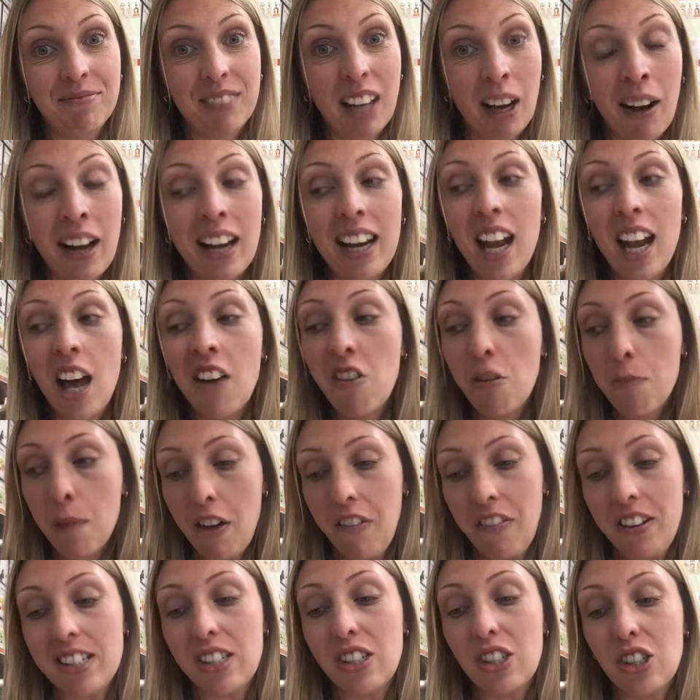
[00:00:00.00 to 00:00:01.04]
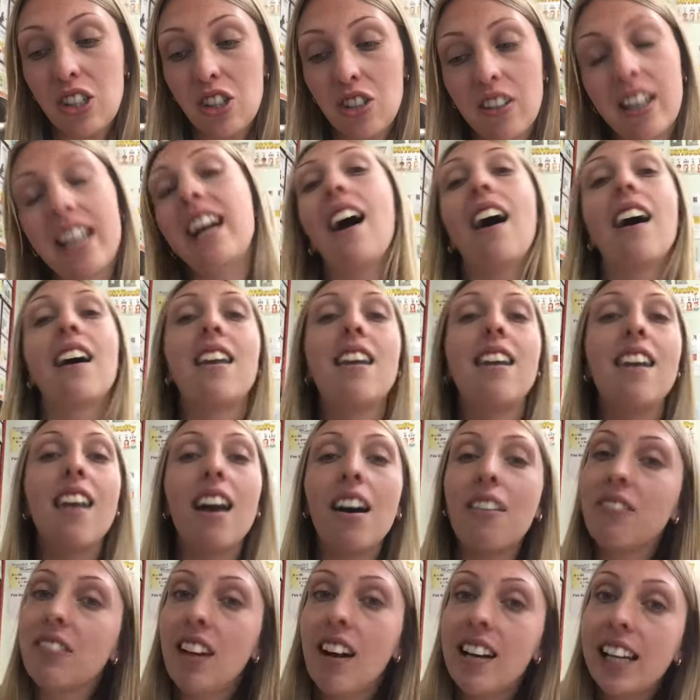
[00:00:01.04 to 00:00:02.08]
Now, I love a bit of history. I
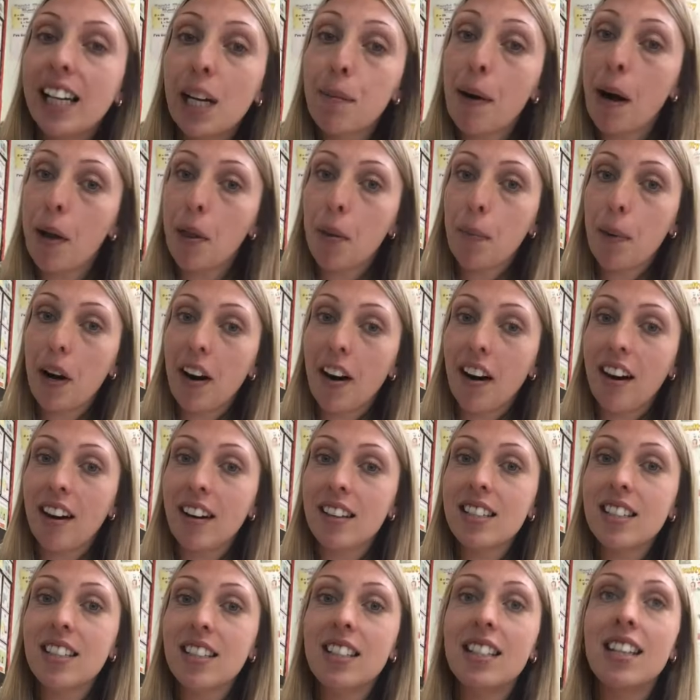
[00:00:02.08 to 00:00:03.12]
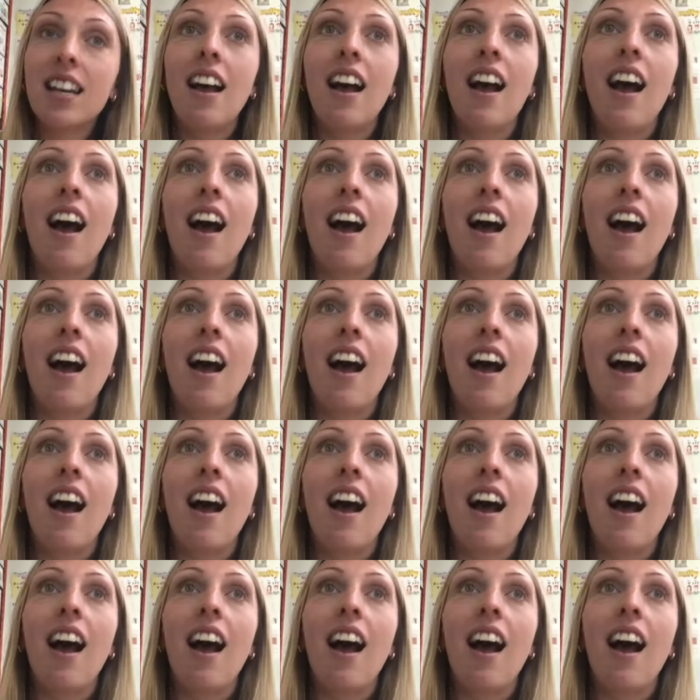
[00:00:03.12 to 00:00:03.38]
love learning about the past.